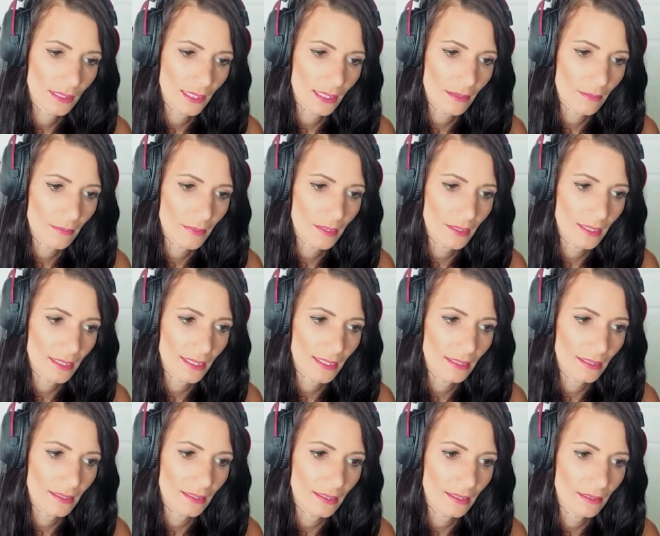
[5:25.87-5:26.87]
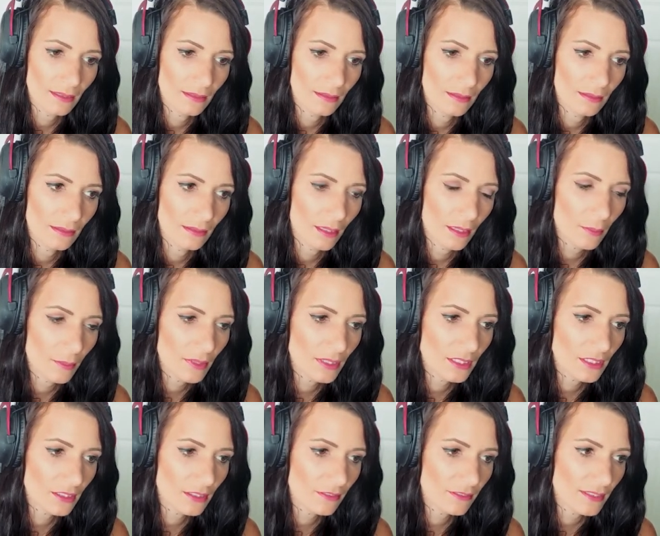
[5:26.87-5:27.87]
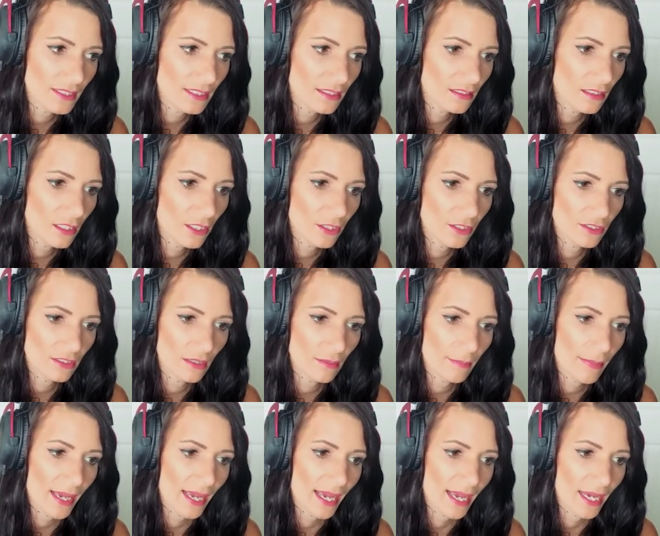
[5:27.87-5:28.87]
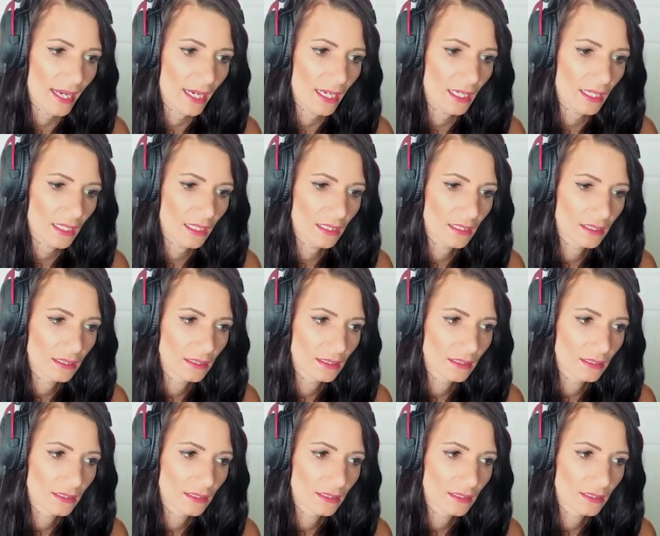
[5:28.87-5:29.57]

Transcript: Come on, lady. I wonder if this lures her back.